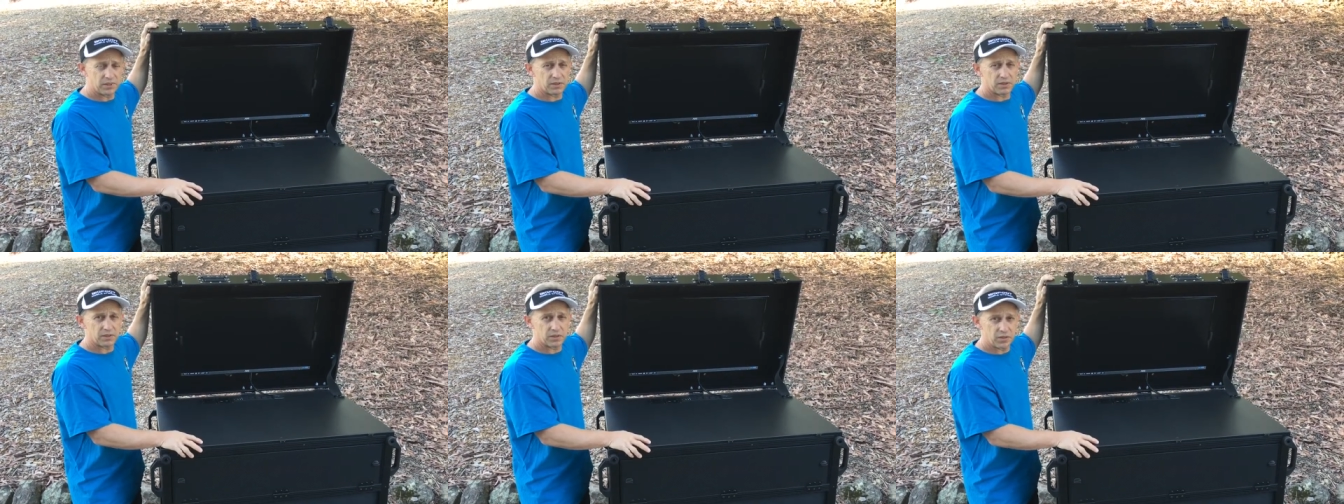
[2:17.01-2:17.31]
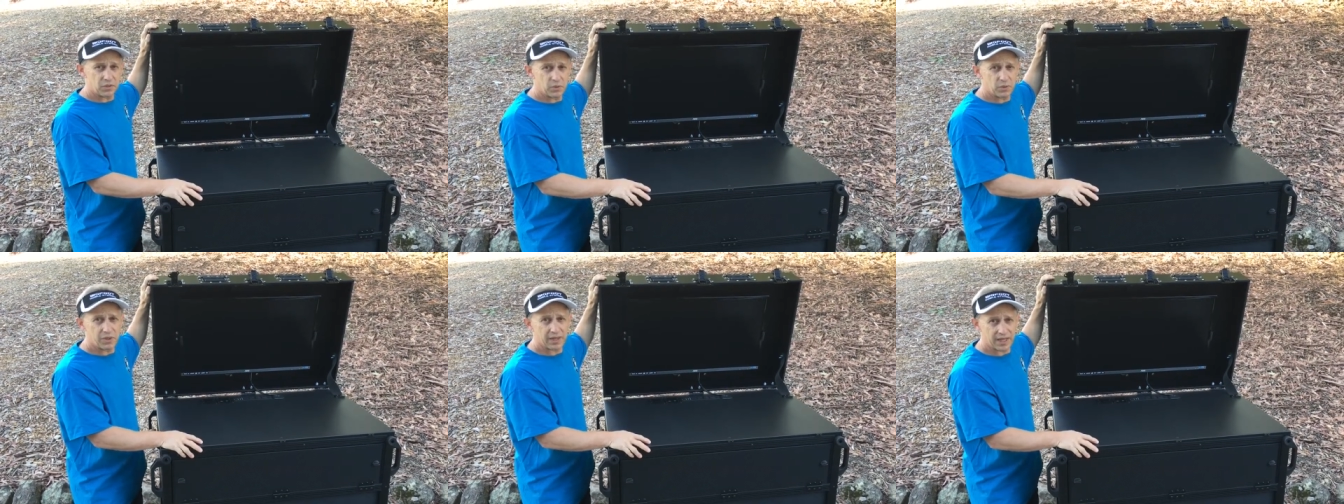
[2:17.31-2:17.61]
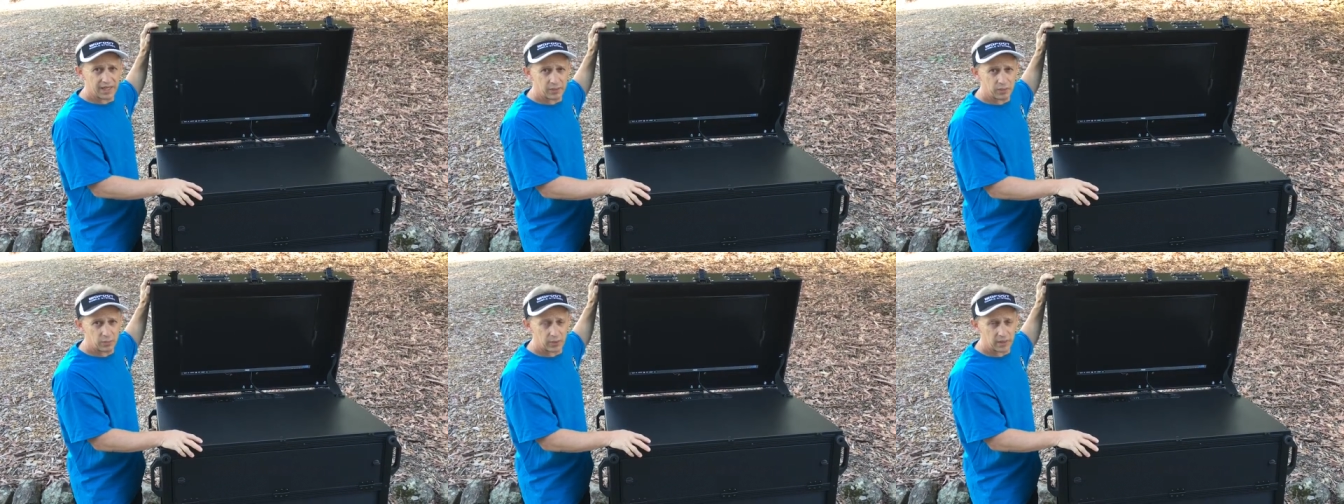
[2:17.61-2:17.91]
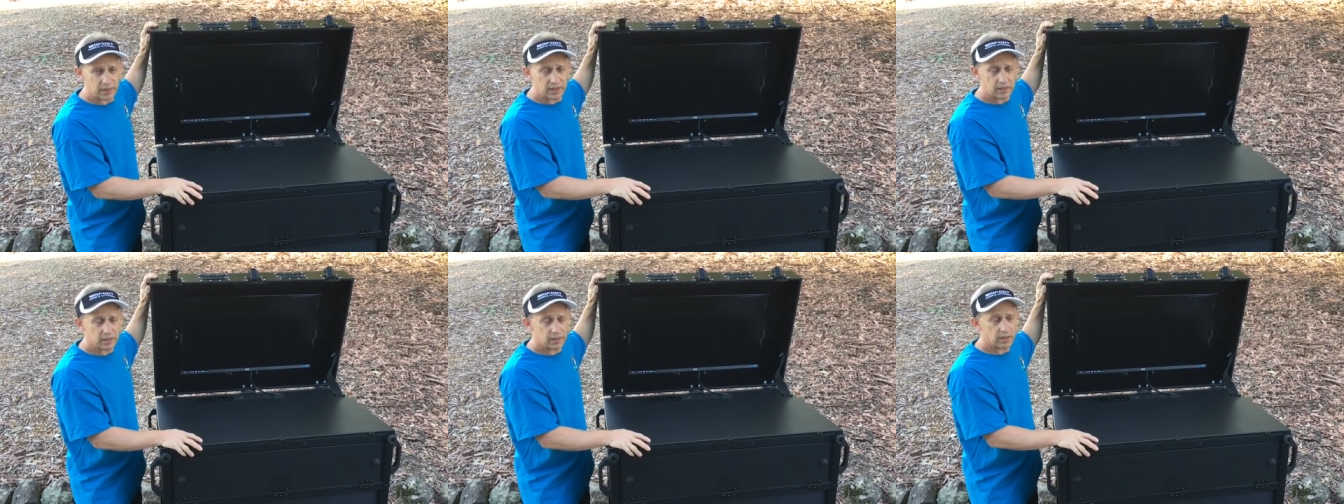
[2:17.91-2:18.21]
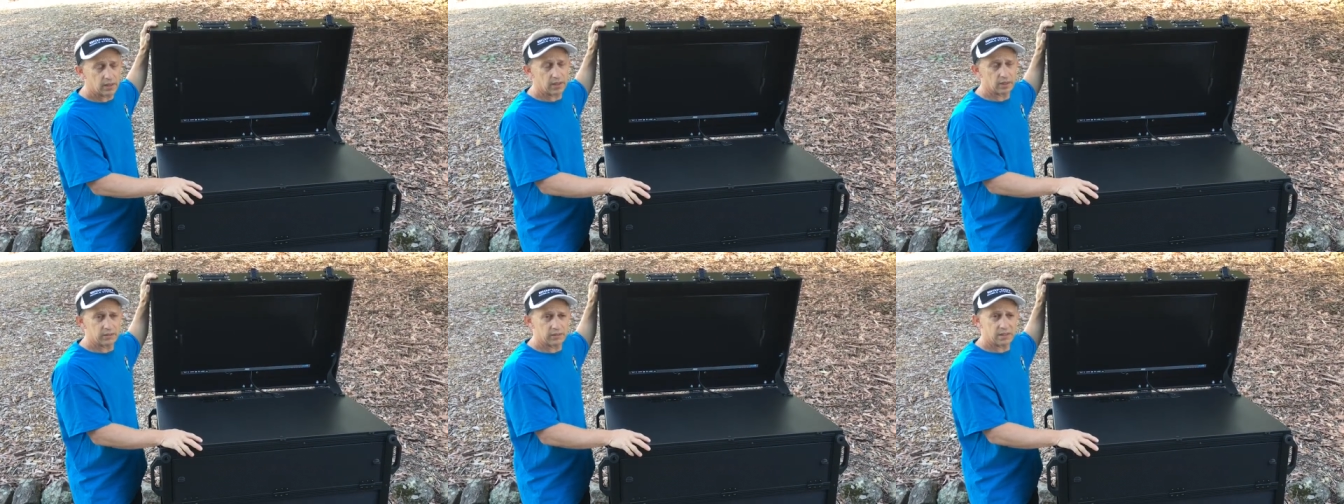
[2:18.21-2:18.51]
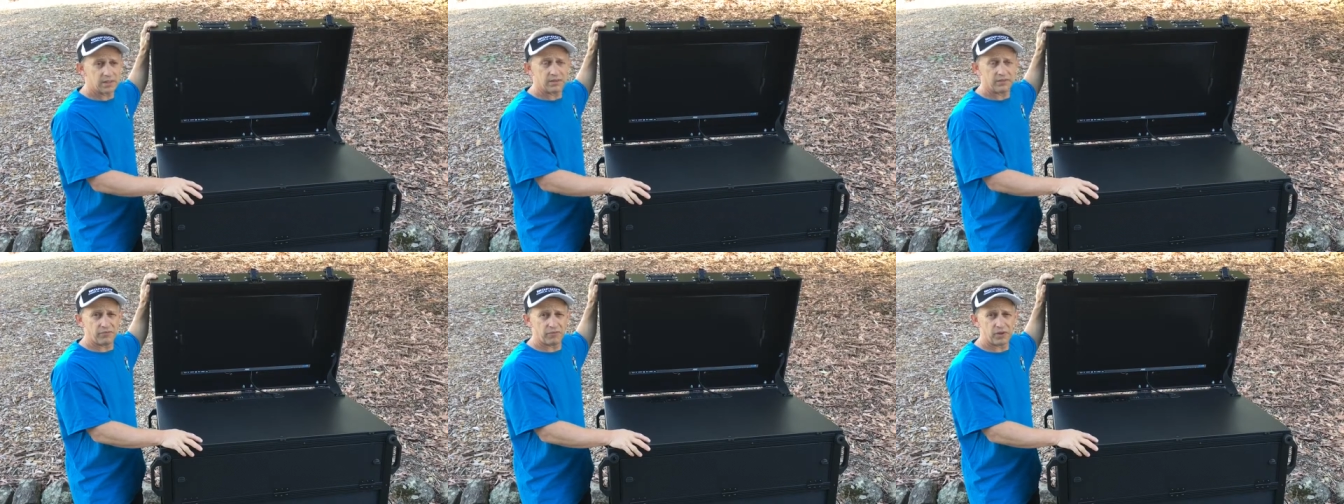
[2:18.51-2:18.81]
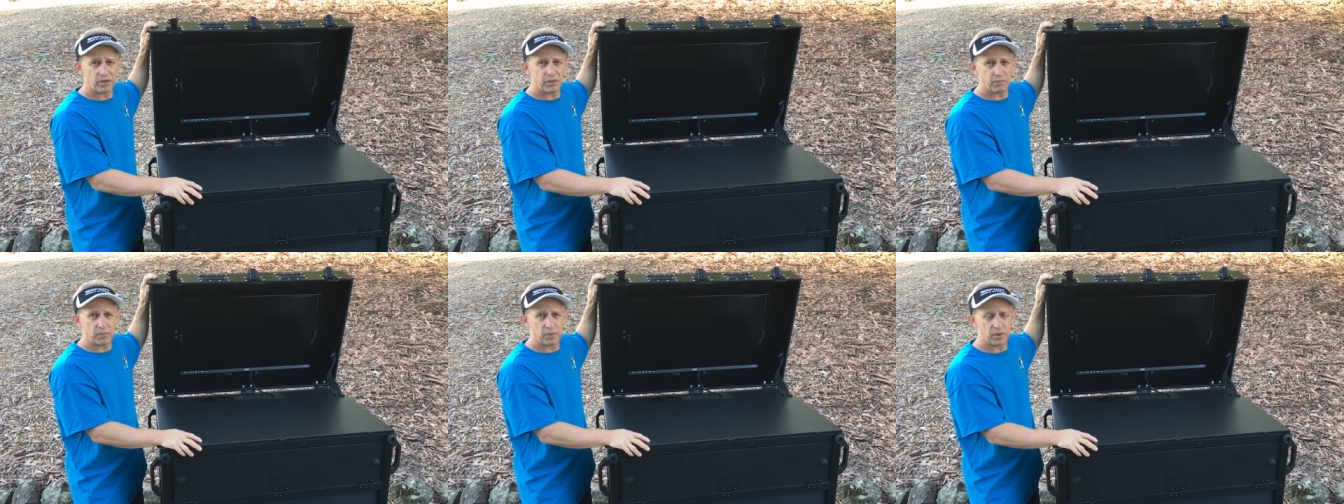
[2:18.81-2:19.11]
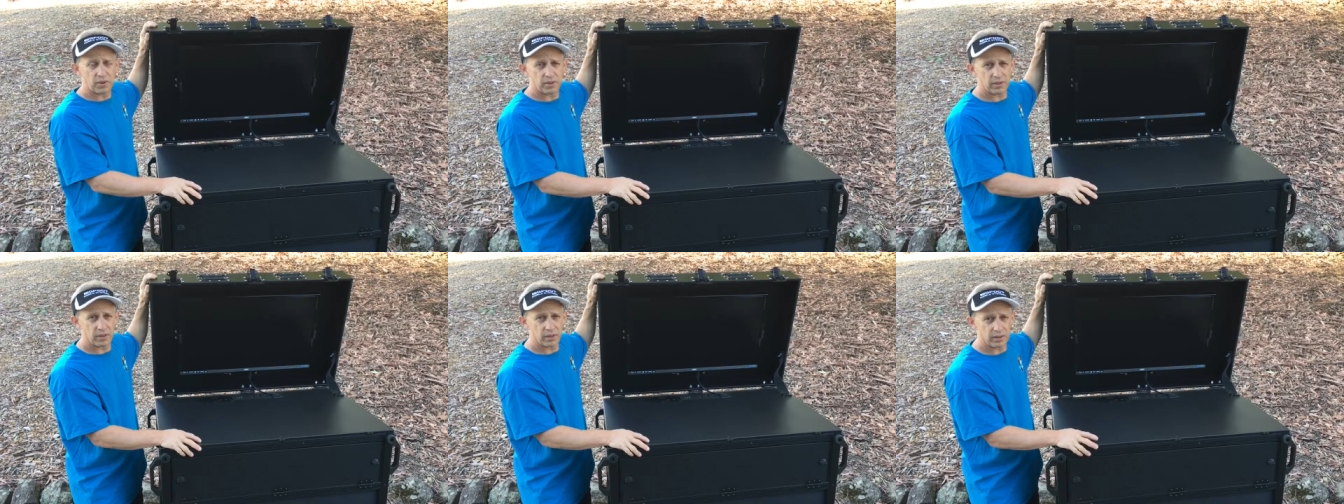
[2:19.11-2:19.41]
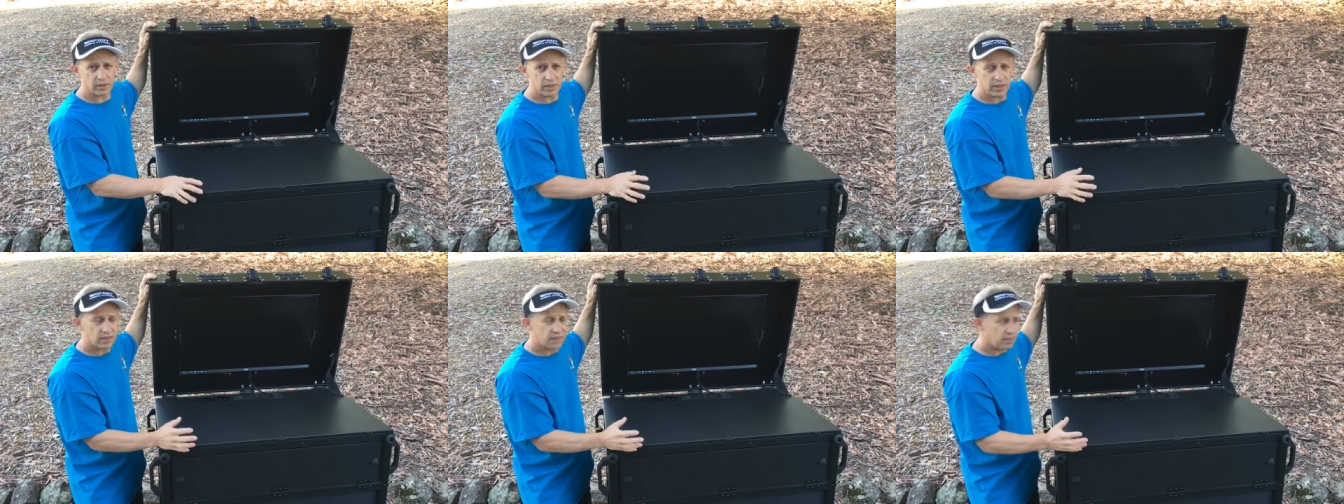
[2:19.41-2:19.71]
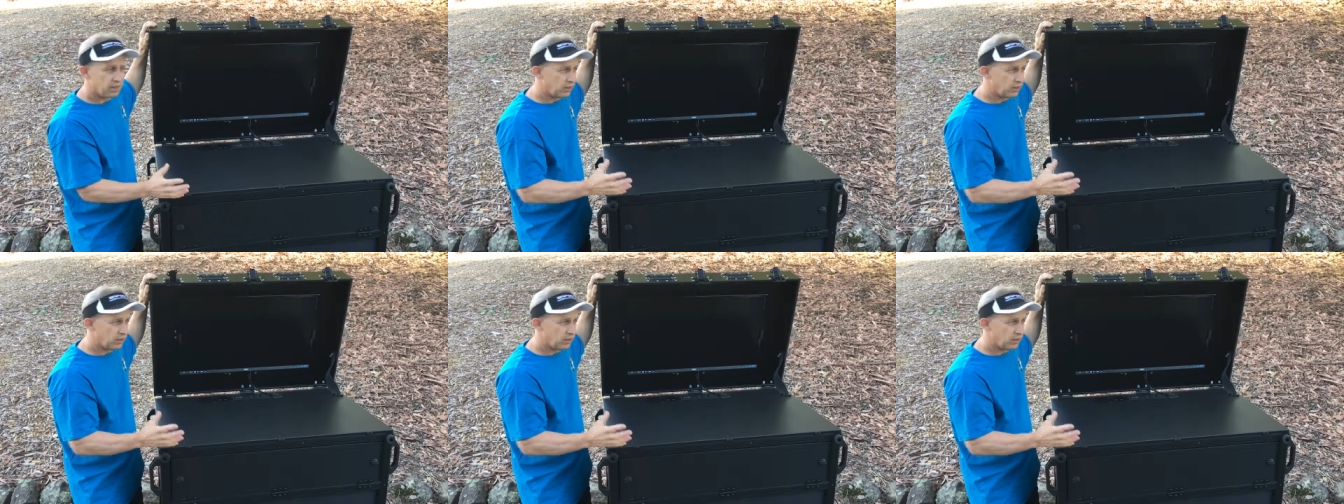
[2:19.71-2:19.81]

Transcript: that are too lightweight tend to fall apart, and